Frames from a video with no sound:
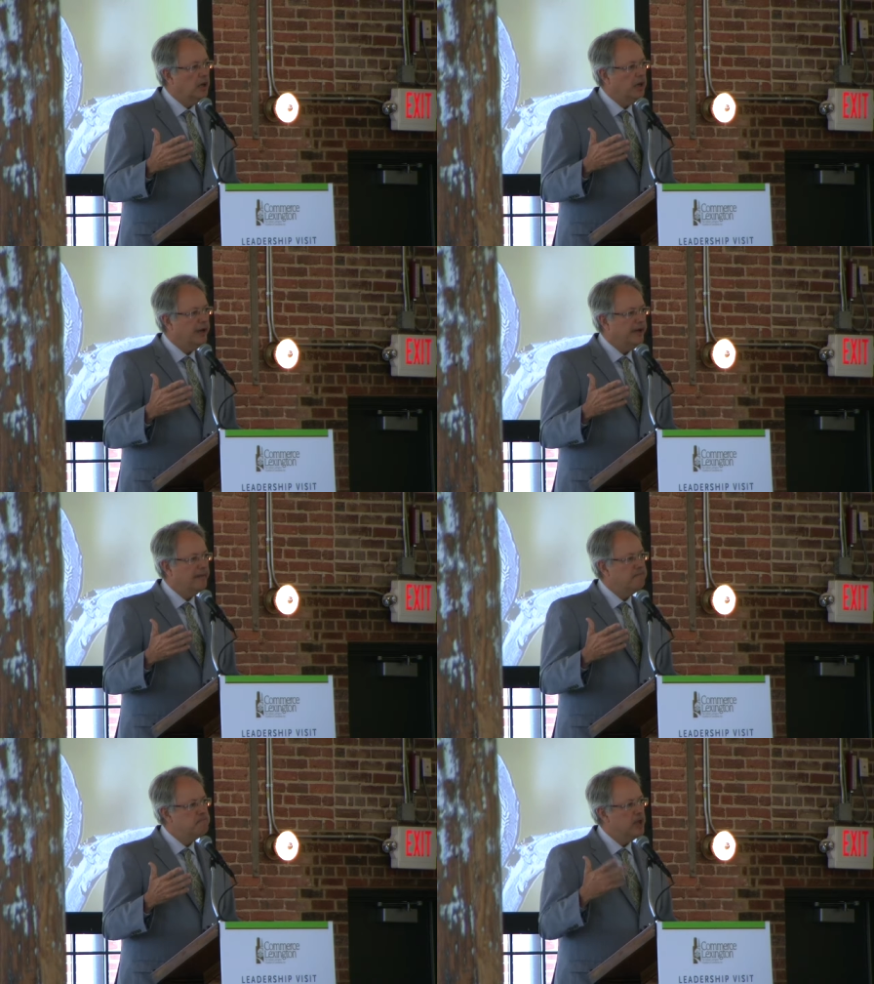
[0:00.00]

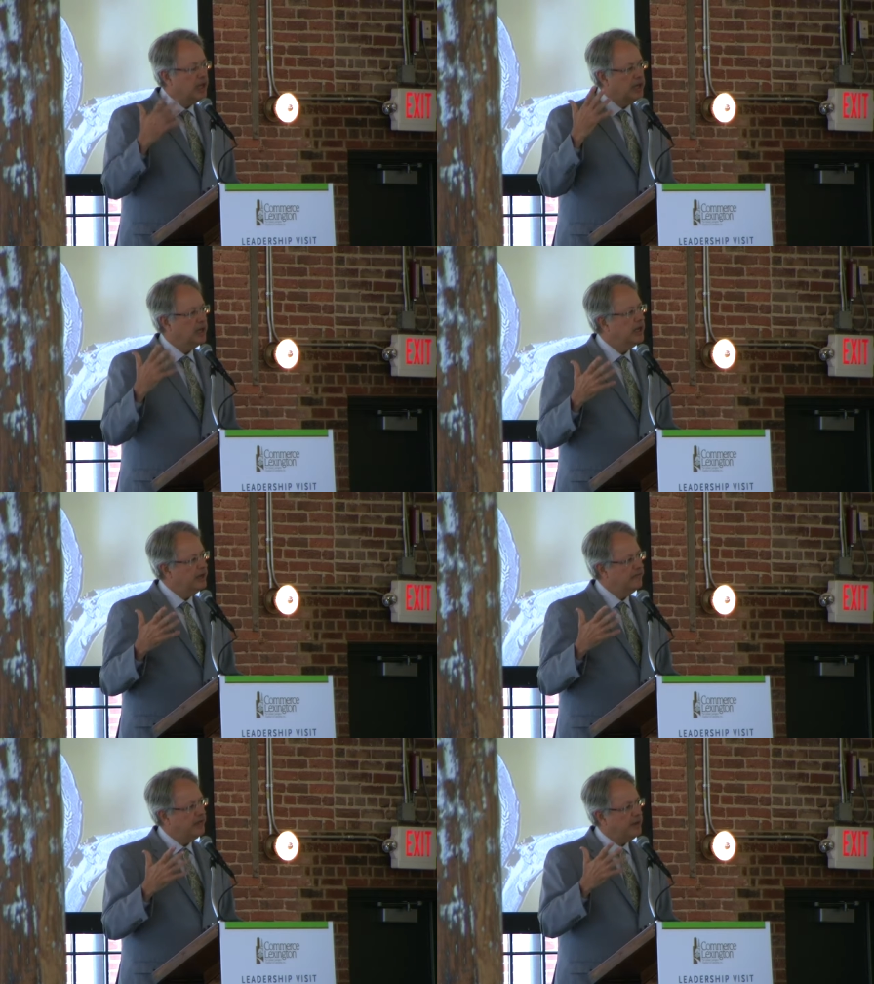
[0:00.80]
And
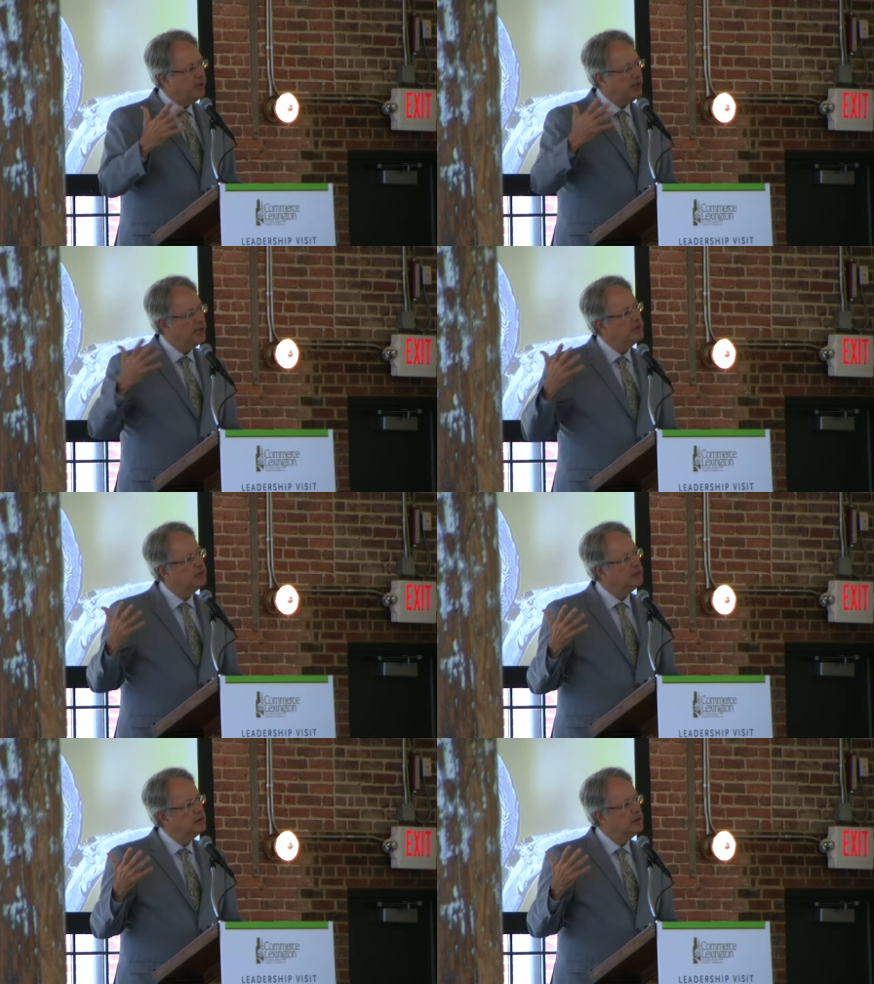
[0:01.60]
if I may
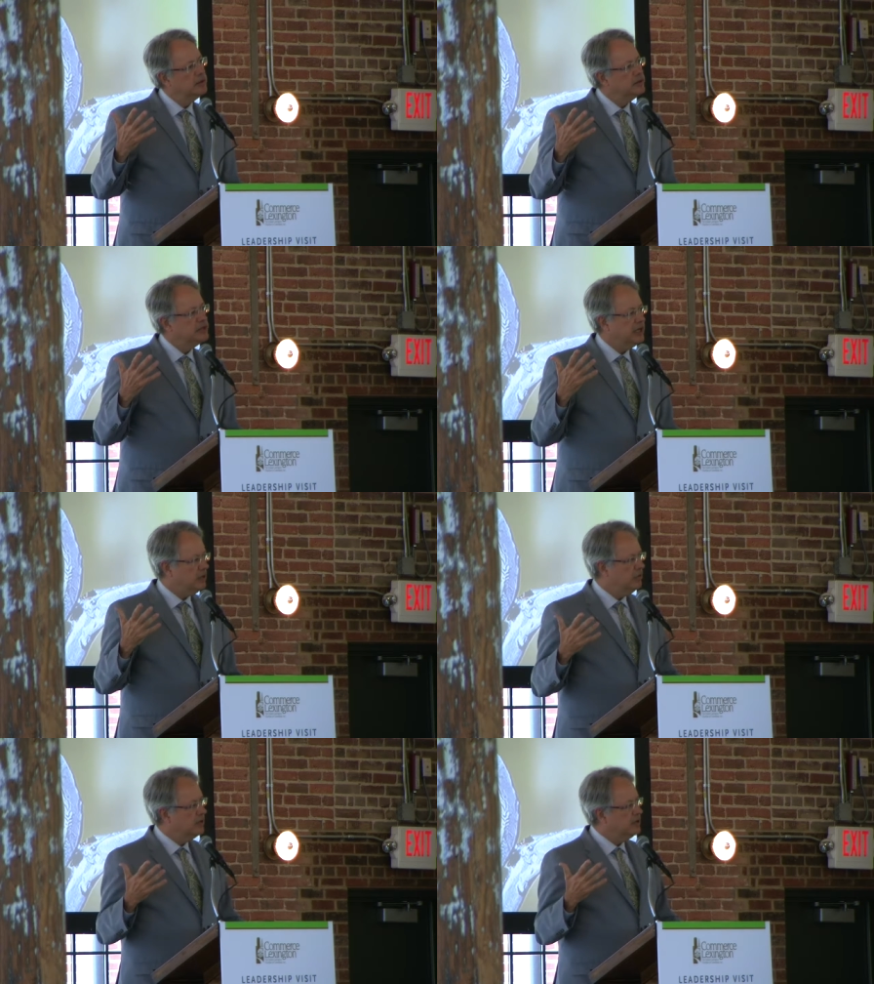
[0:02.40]

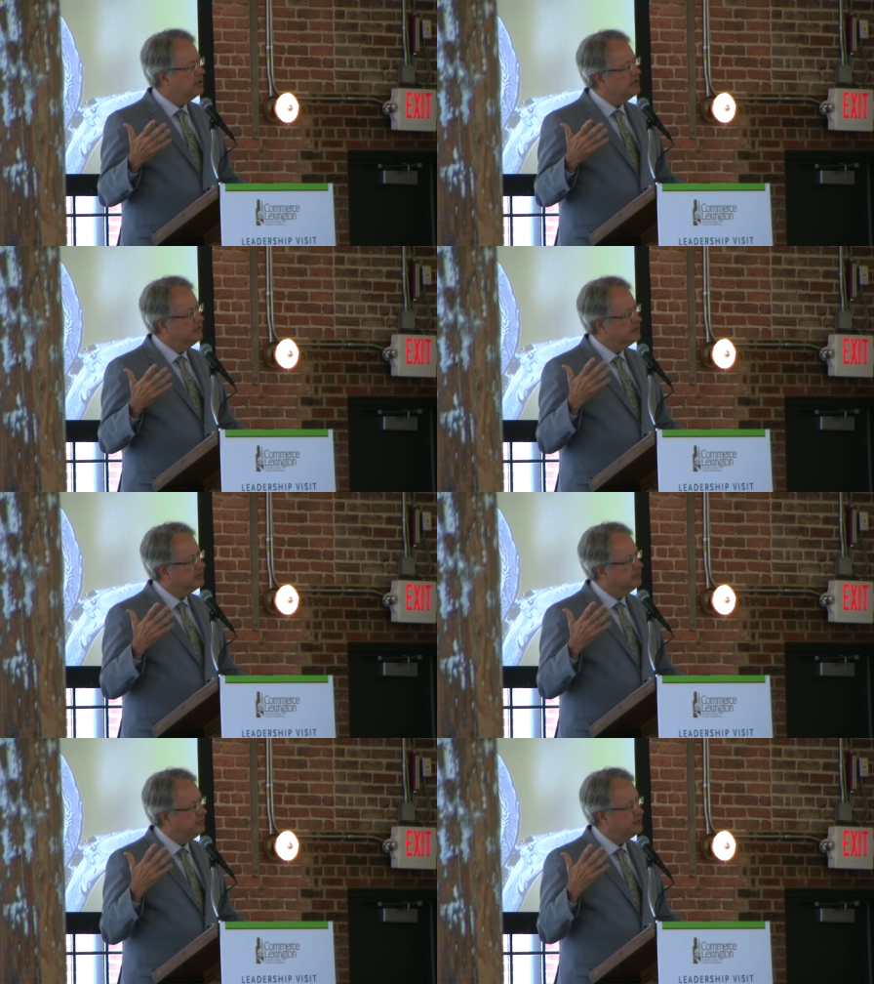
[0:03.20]
share with you
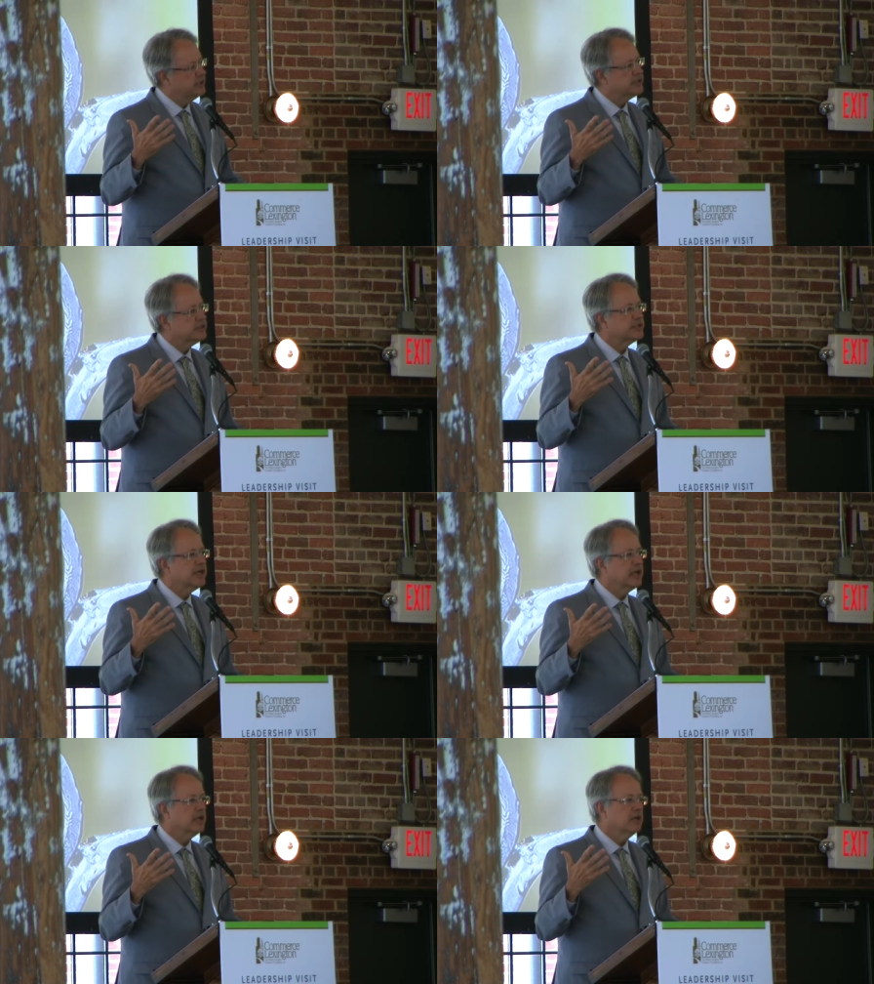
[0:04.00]
for just a
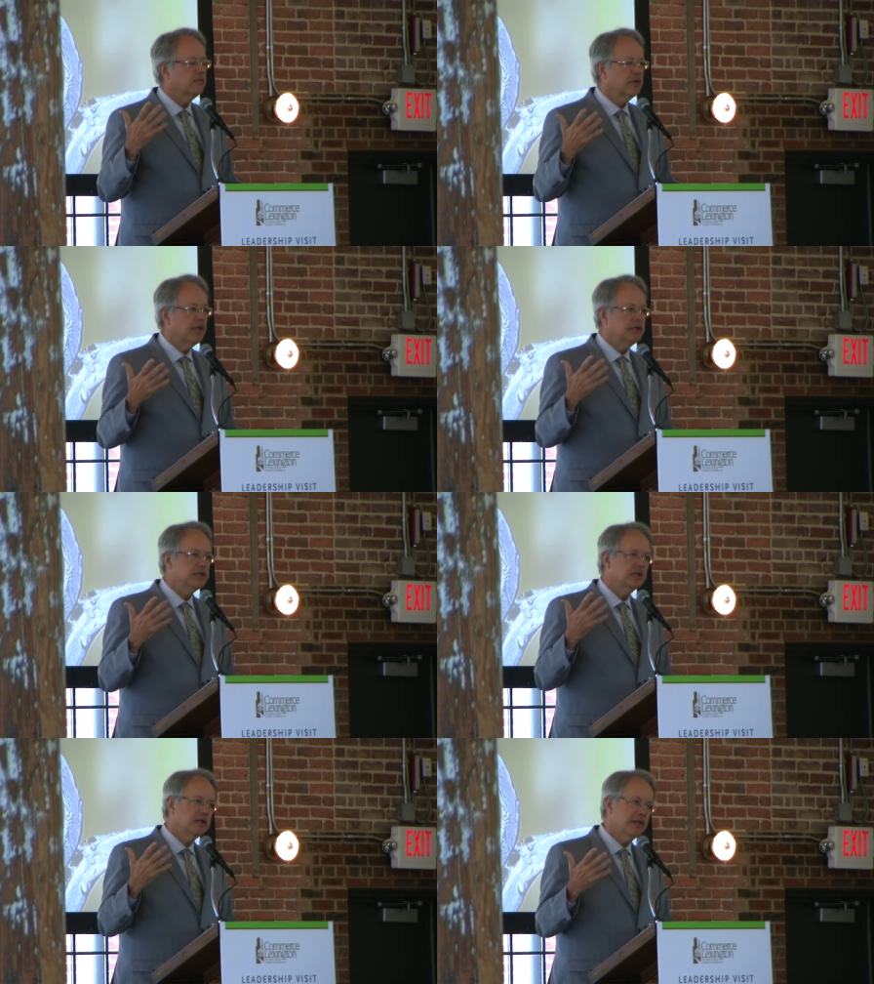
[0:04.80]
second in
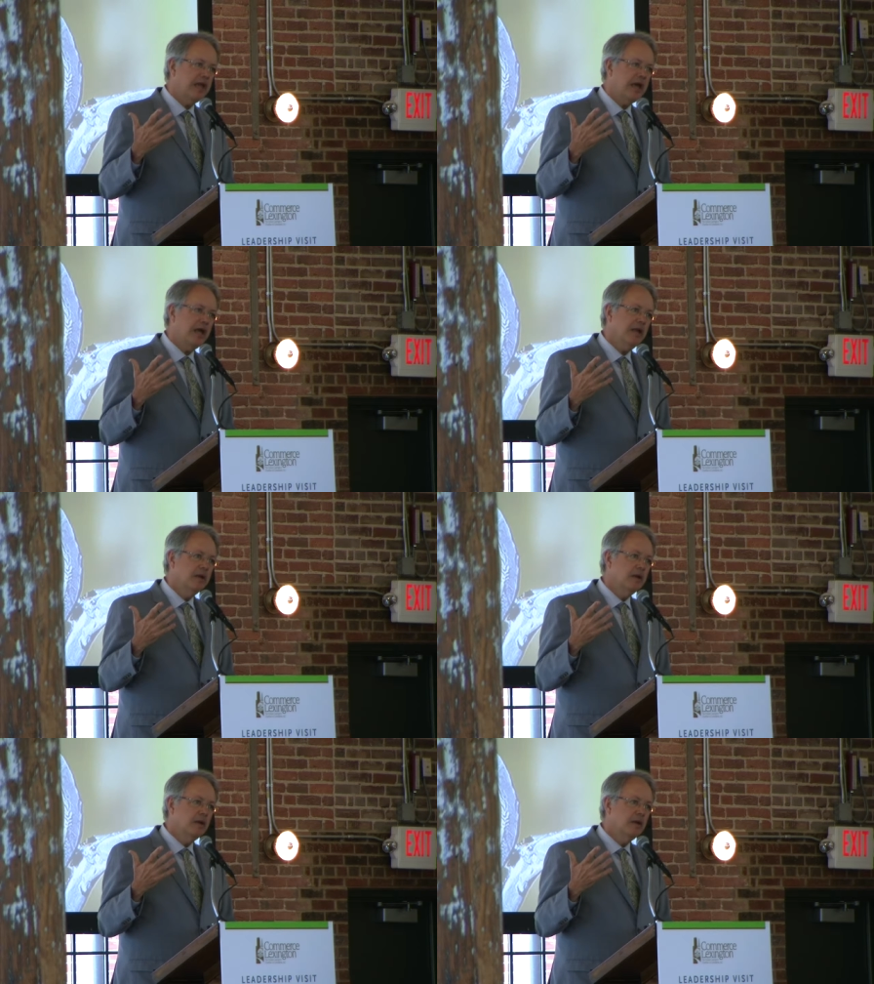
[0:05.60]
relation to that,